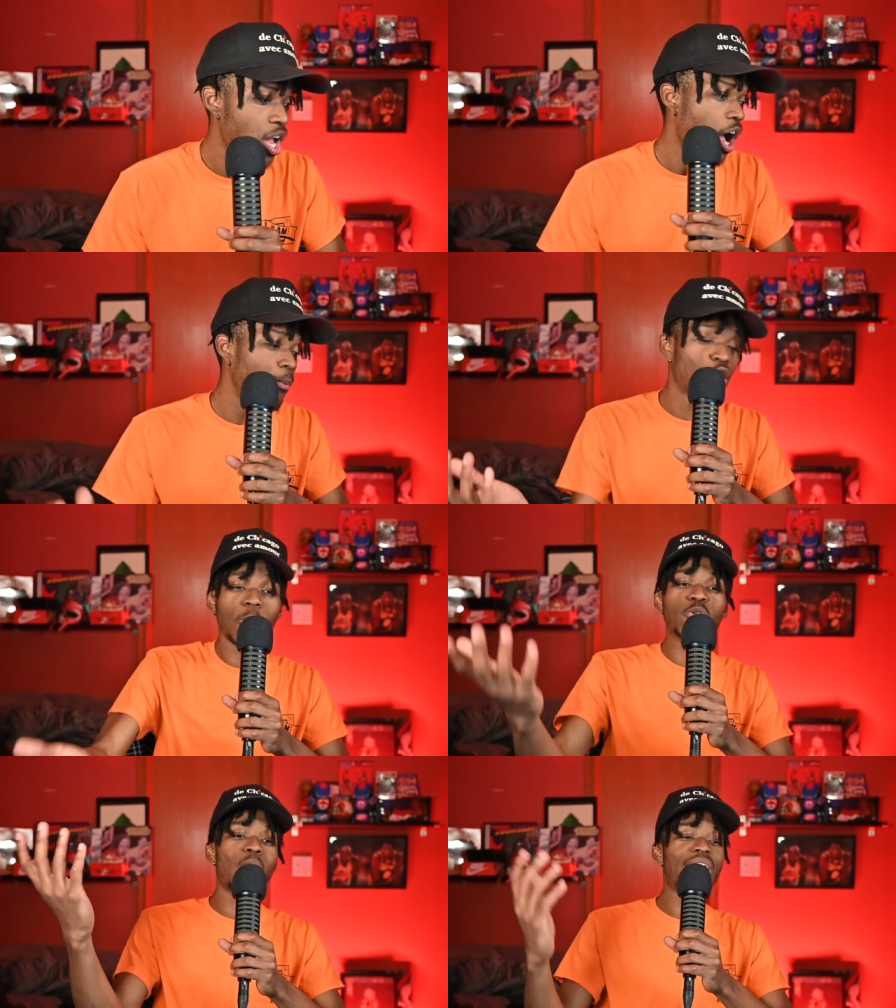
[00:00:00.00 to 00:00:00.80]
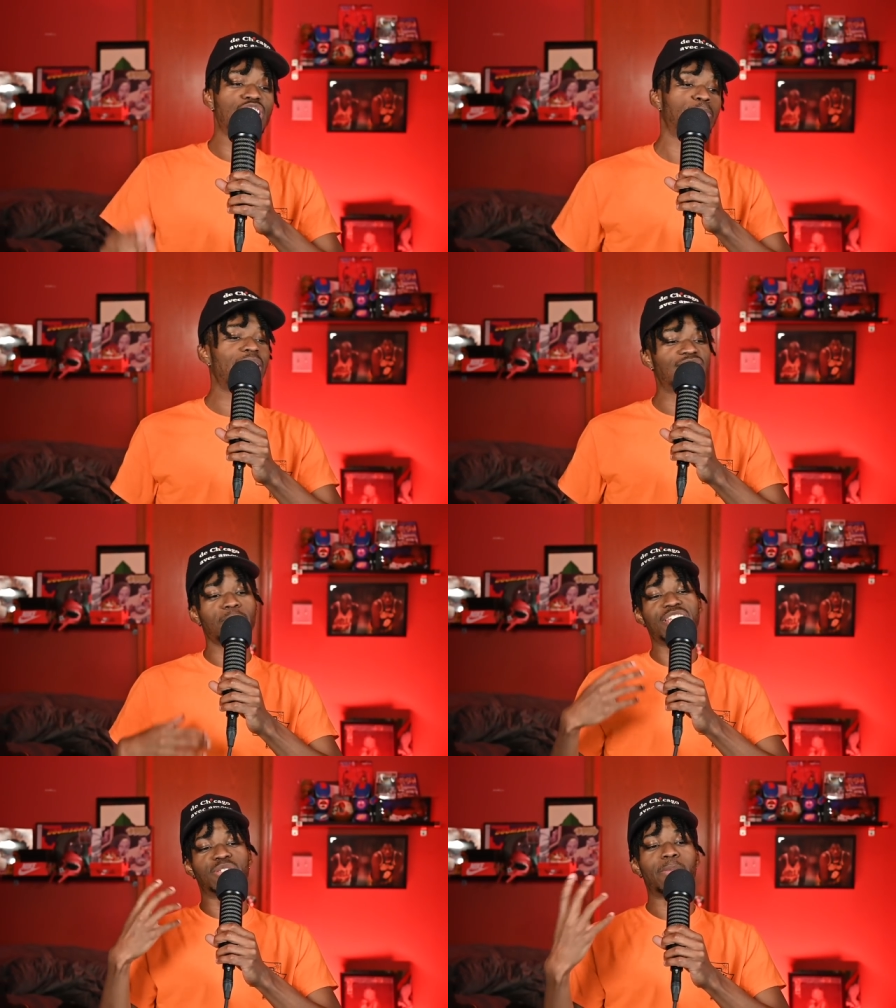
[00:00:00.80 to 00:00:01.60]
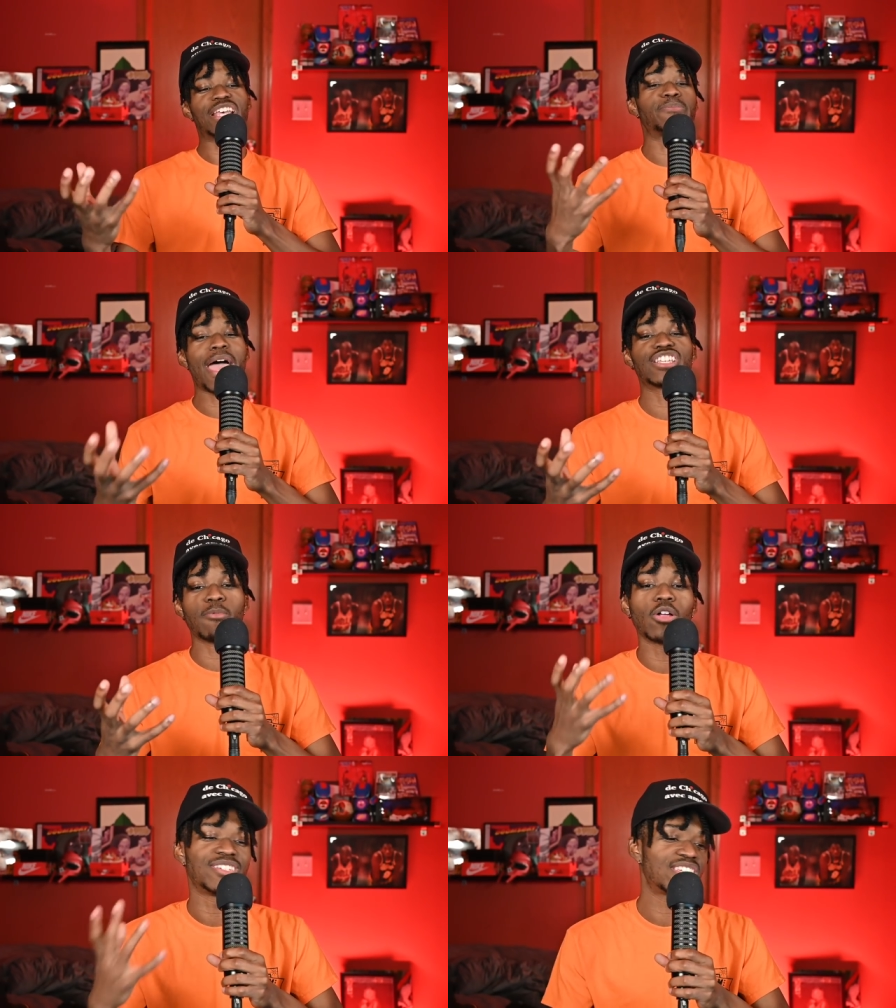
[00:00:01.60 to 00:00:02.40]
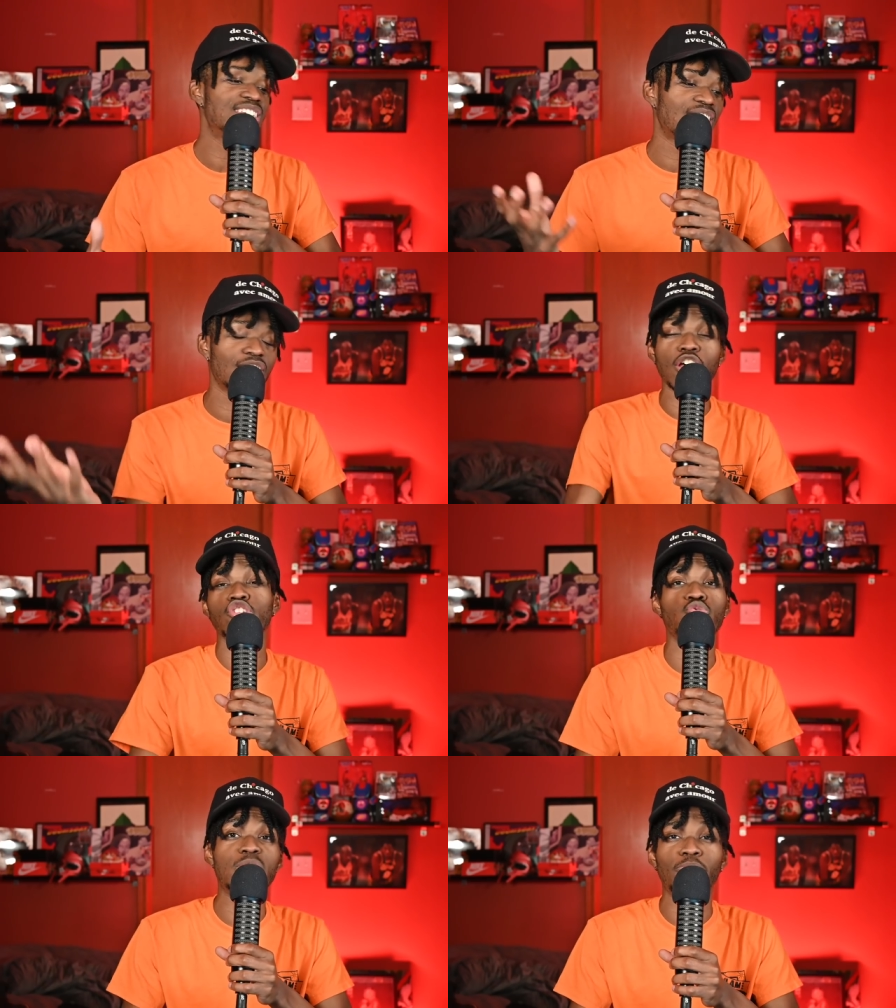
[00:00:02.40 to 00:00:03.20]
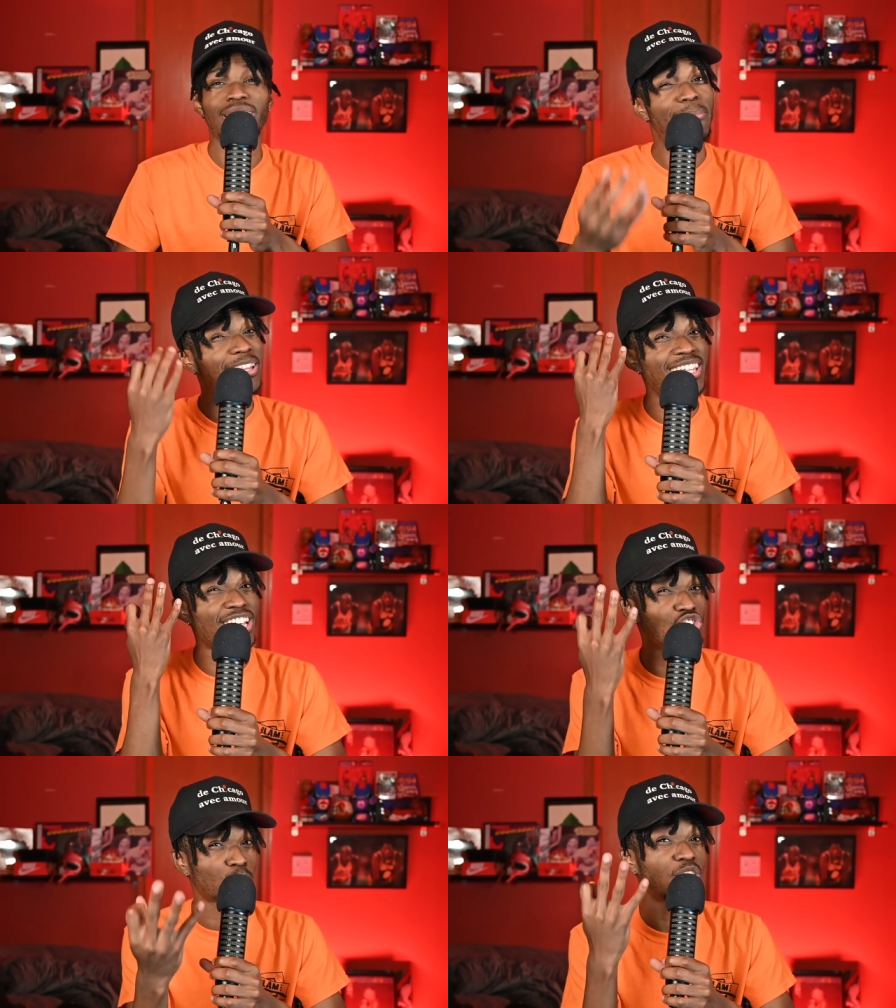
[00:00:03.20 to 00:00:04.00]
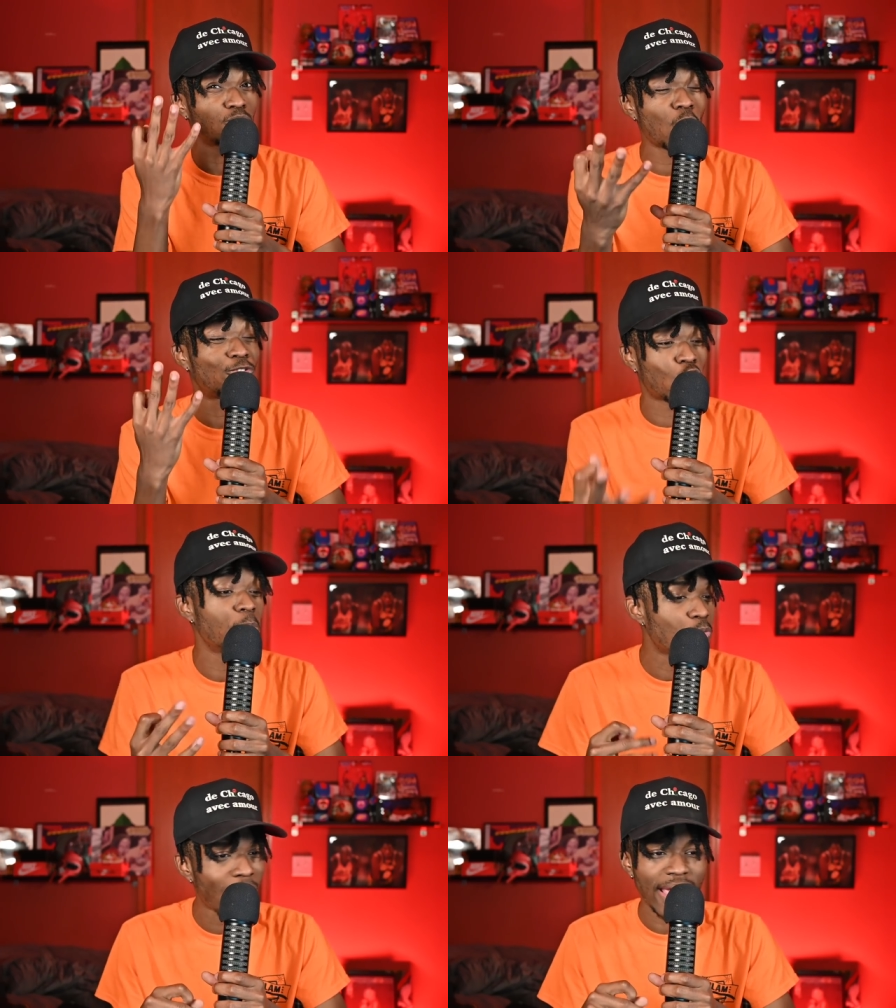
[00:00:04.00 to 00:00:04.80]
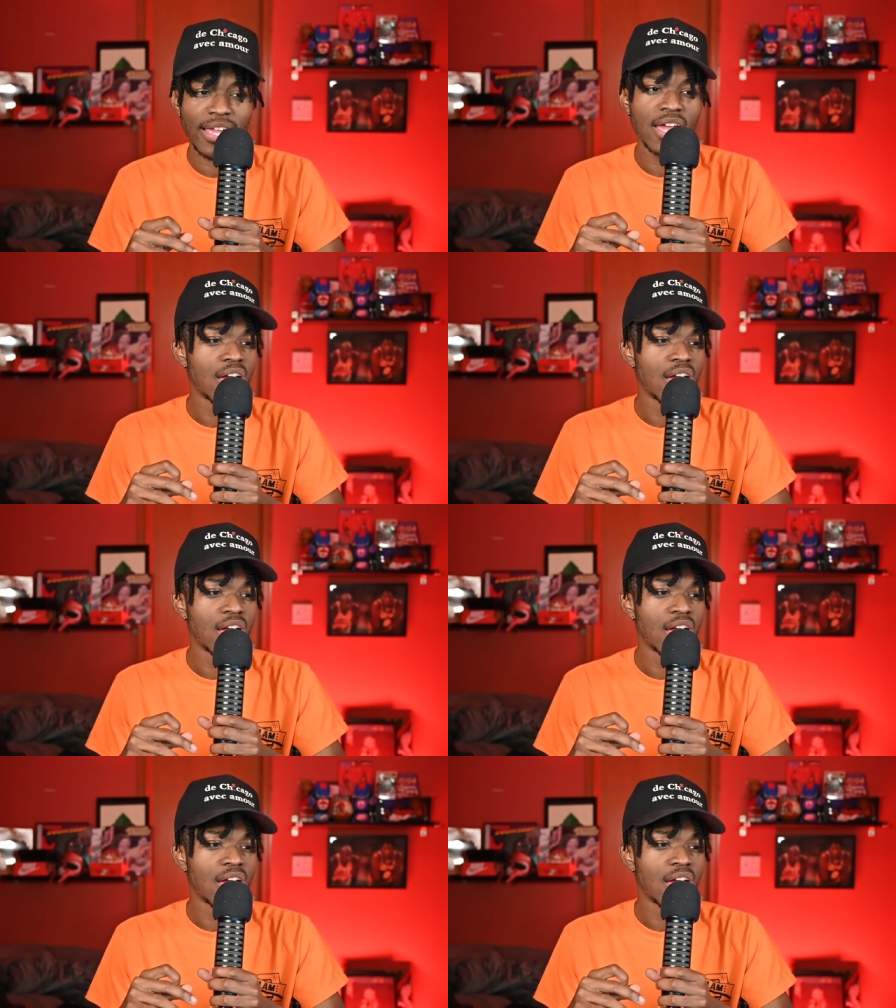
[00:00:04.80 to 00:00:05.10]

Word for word: Um, Coby White is playing some of his best basketball this season. Another 20 point game. I think that's three in a row for Coby White.